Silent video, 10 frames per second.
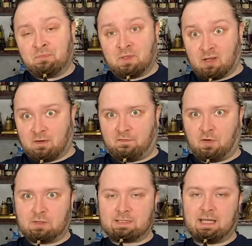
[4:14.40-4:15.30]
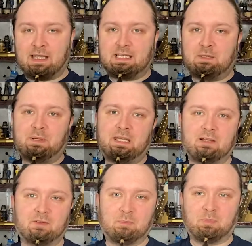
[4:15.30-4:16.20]
You got full 1080p
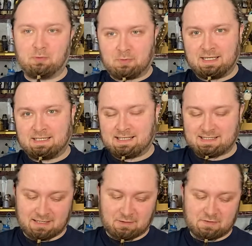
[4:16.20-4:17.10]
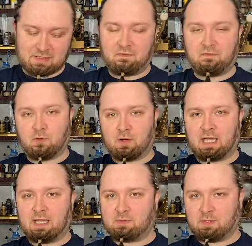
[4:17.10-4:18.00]
on the Blu-ray disc and obviously
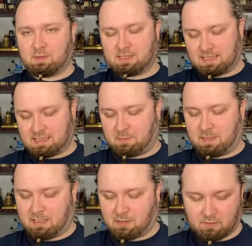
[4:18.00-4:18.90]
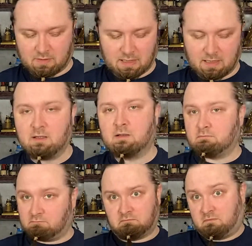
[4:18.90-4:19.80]
4K 2160p on the
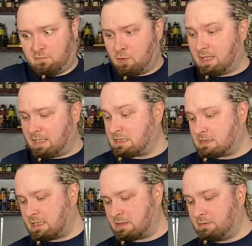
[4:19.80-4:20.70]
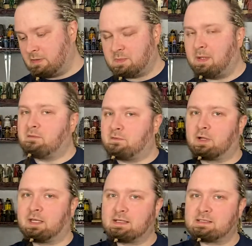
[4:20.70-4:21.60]
4K disc, because that's what you expect on a
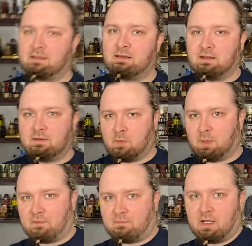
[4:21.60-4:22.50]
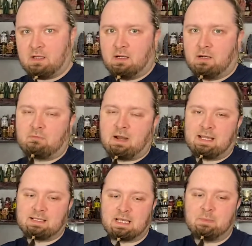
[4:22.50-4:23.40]
4K disc. If you buy, oh,
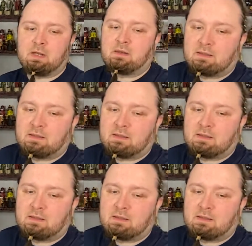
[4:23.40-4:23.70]
rags, come on.